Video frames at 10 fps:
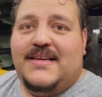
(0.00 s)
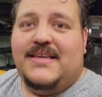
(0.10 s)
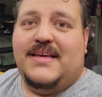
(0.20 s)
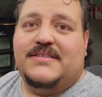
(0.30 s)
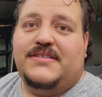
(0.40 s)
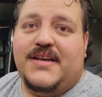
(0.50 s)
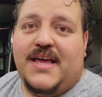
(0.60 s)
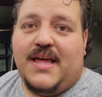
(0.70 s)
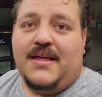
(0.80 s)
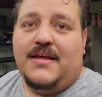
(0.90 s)

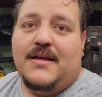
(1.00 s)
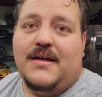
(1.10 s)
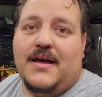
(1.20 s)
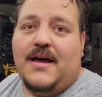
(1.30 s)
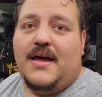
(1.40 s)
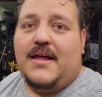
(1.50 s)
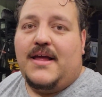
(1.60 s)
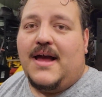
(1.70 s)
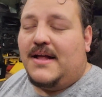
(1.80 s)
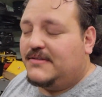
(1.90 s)
yesterday I
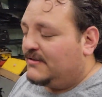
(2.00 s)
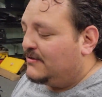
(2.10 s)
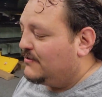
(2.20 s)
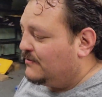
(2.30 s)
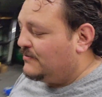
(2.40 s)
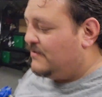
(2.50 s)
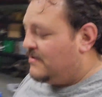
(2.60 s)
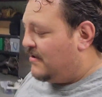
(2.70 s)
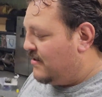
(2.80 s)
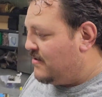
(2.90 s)
got into
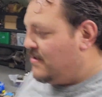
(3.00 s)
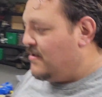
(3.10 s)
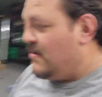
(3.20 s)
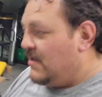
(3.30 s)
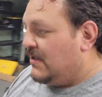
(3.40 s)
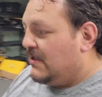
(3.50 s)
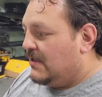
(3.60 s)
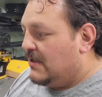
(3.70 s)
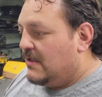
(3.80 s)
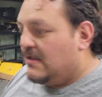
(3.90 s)

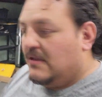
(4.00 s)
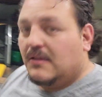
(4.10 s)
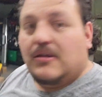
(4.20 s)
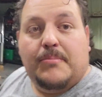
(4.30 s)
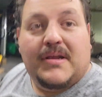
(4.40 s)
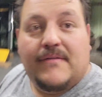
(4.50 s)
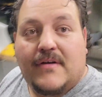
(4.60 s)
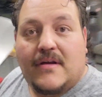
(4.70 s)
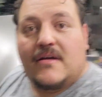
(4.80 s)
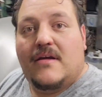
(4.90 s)
a little bit of
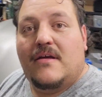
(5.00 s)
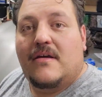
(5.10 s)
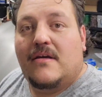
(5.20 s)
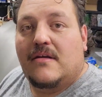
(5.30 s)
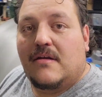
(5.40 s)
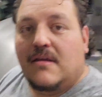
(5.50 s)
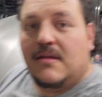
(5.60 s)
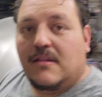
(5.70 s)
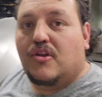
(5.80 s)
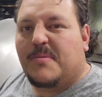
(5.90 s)
a
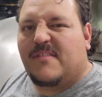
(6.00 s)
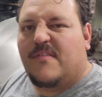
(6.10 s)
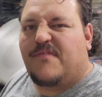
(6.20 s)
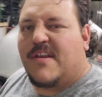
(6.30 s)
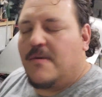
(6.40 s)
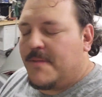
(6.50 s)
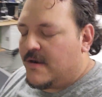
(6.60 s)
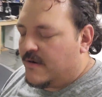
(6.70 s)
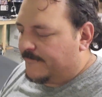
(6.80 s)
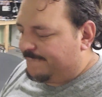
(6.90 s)
fender
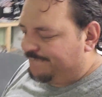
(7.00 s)
bender.